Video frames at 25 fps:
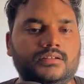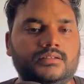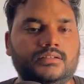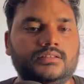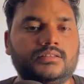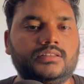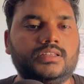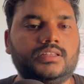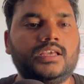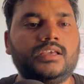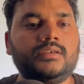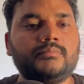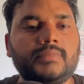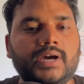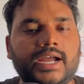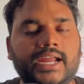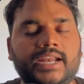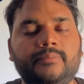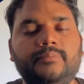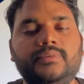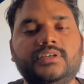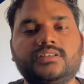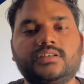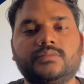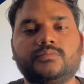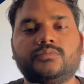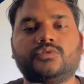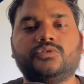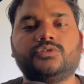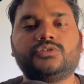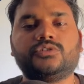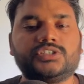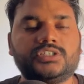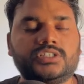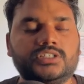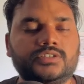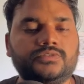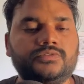there might be some
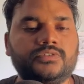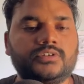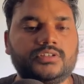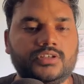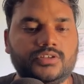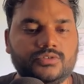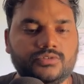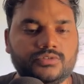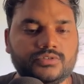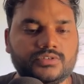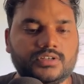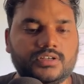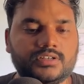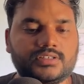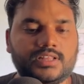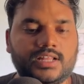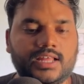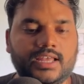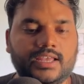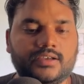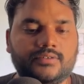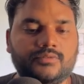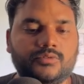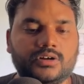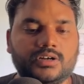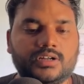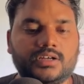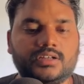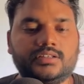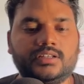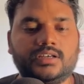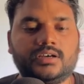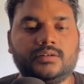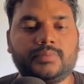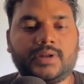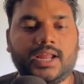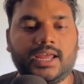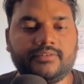questions for the users, like what are
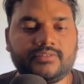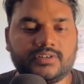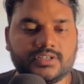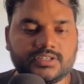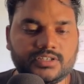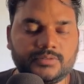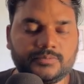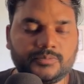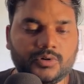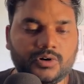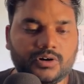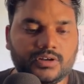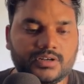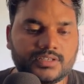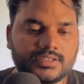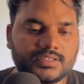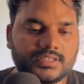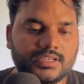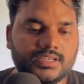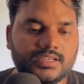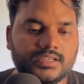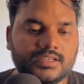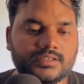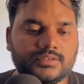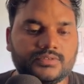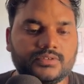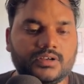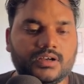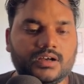their privacy policies,